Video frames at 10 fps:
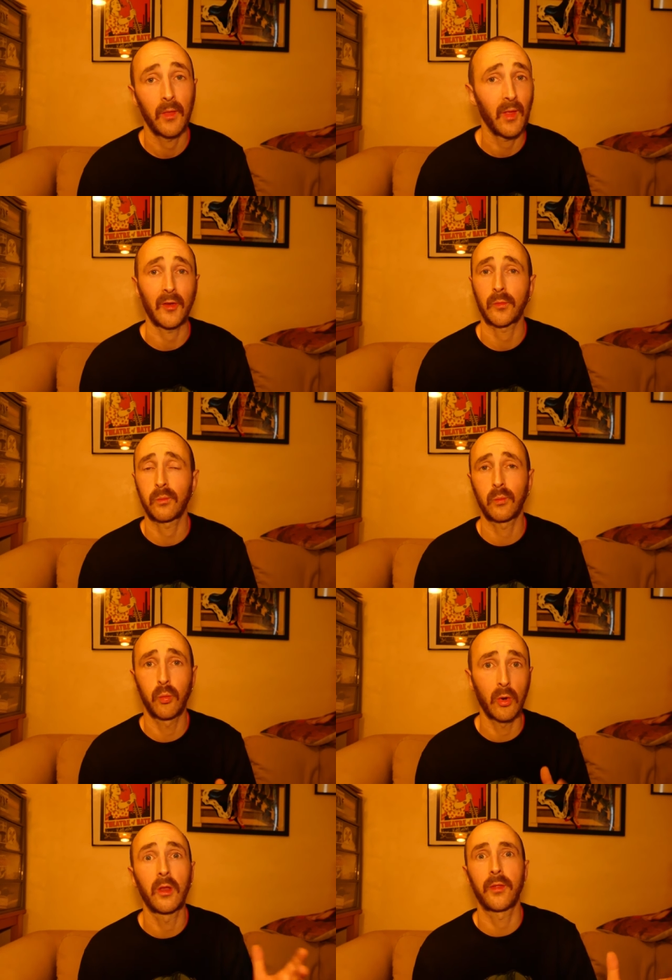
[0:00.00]
And that's
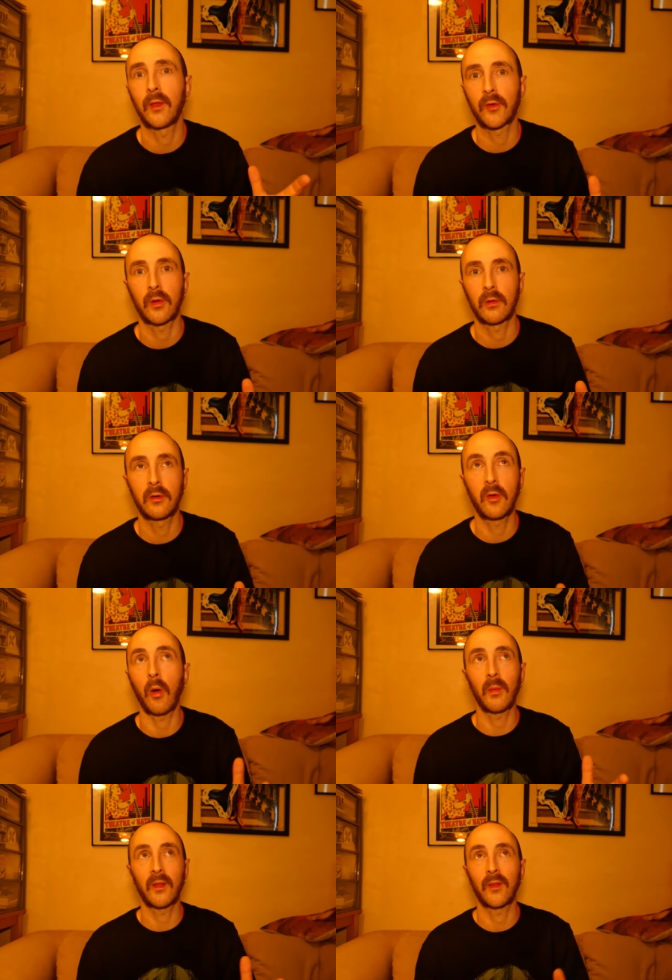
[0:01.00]
one of the things that got
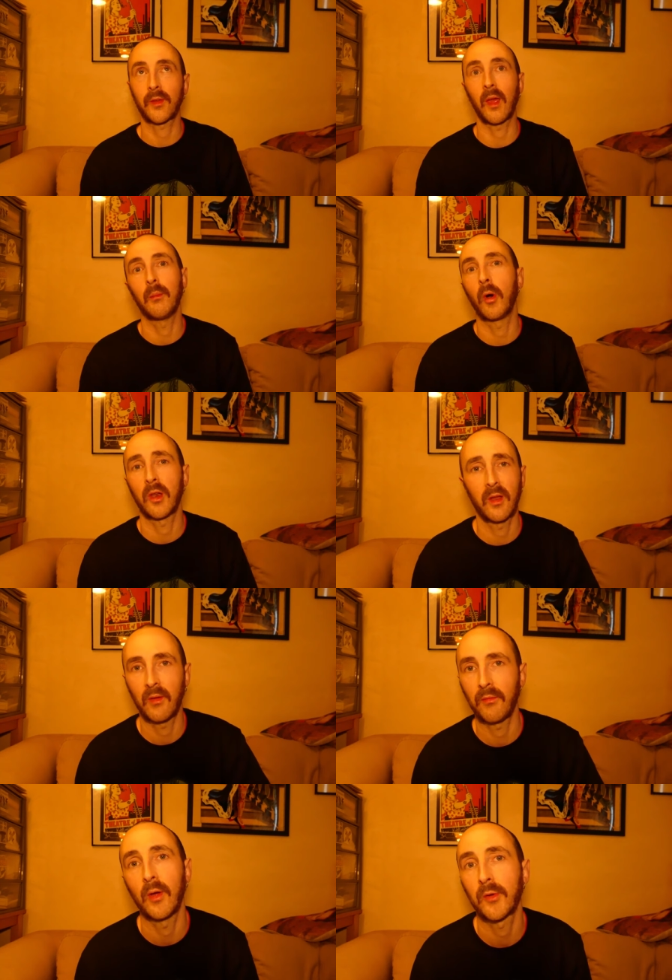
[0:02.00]
me into skateboarding in the
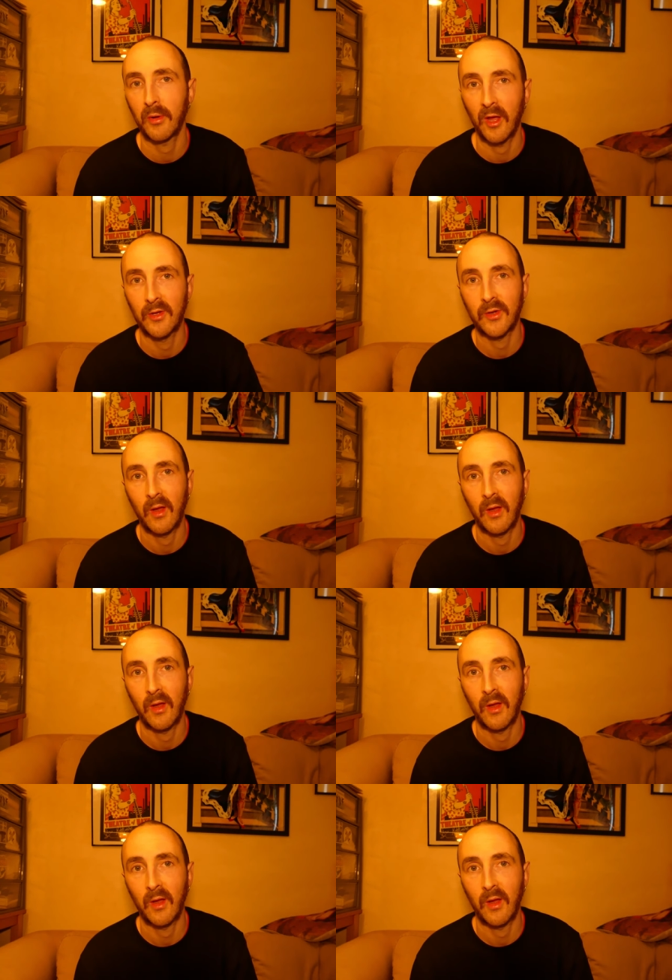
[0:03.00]
first place.